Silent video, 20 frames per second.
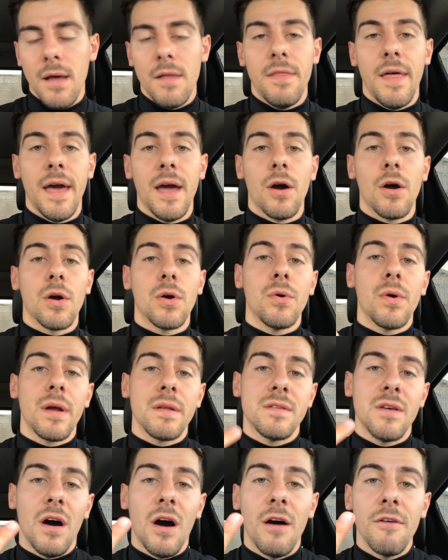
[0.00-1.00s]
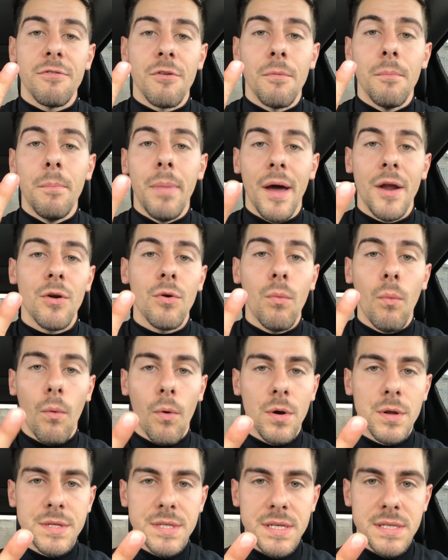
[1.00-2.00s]
They are going to offer better
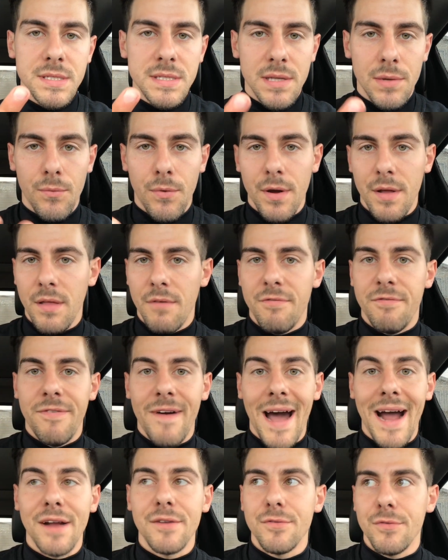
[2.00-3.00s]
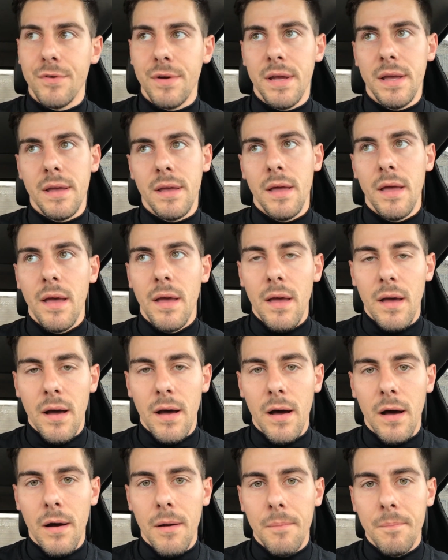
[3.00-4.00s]
warranties than what factory
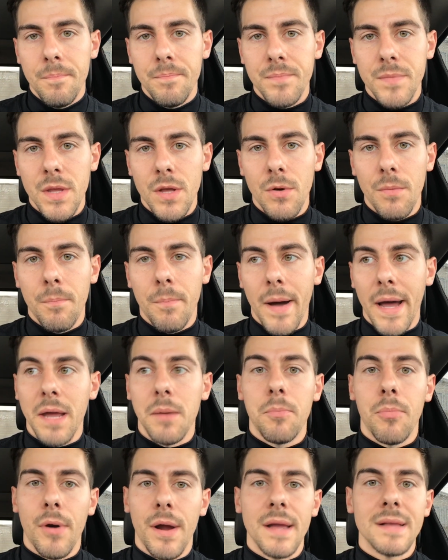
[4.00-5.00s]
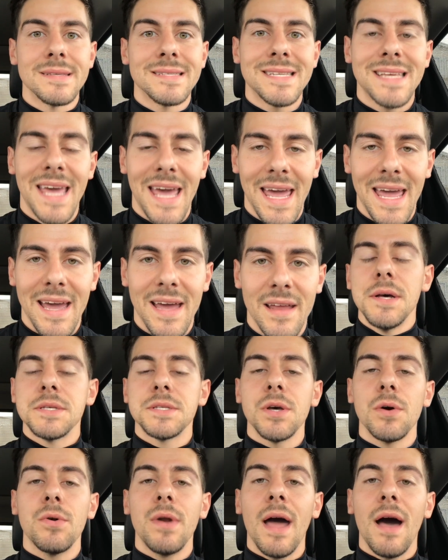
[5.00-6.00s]
bike brands can.
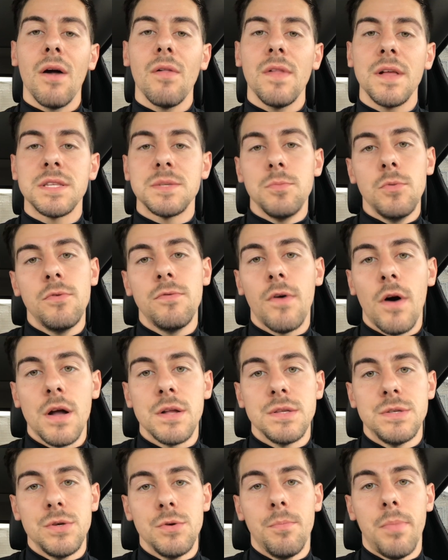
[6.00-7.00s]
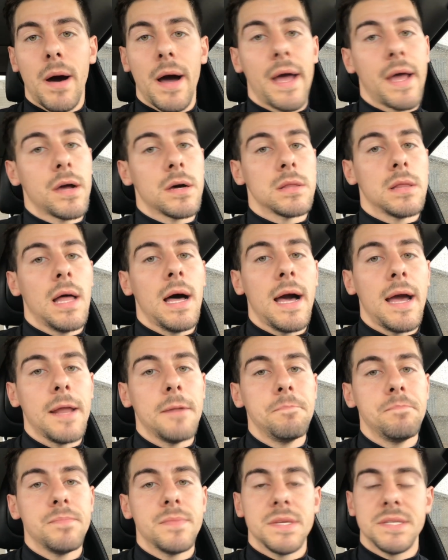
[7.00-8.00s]
So now let's move on to buying online.
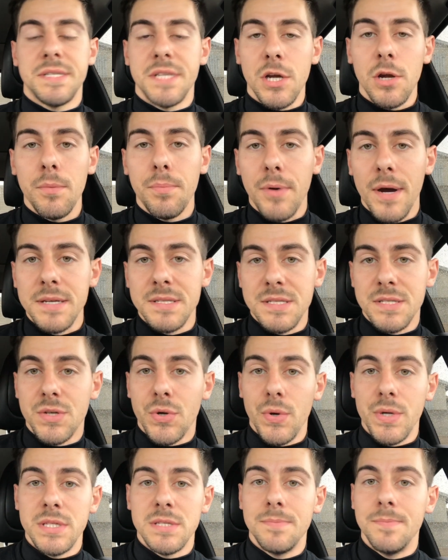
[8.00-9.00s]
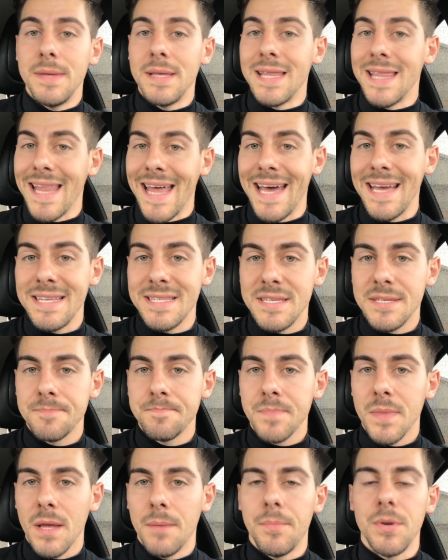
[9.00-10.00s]
The sticker price is going to be less,
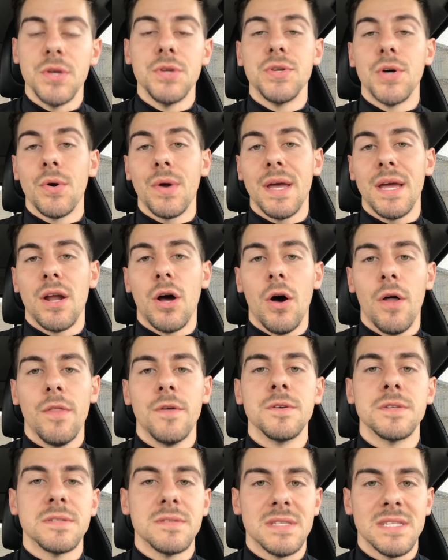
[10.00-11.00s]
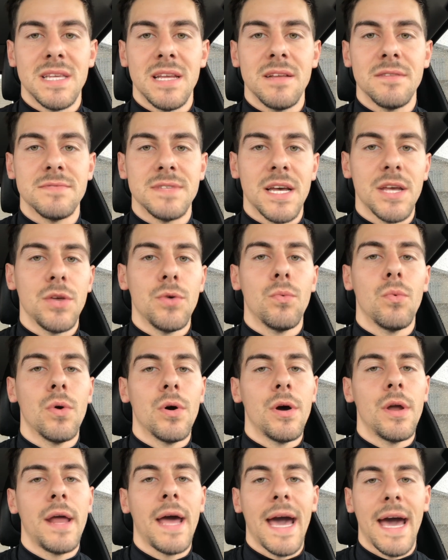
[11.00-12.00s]
but you don't get all those incentives that you
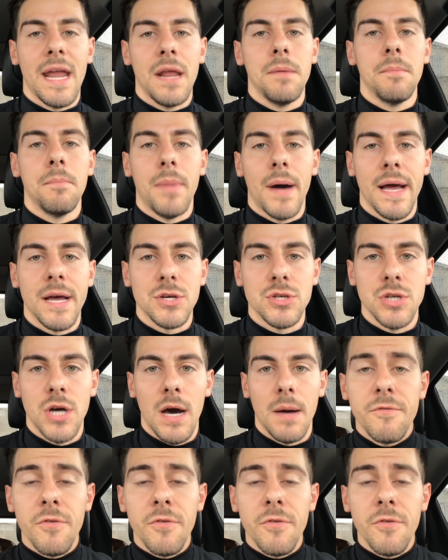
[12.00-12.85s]
would at a bike shop.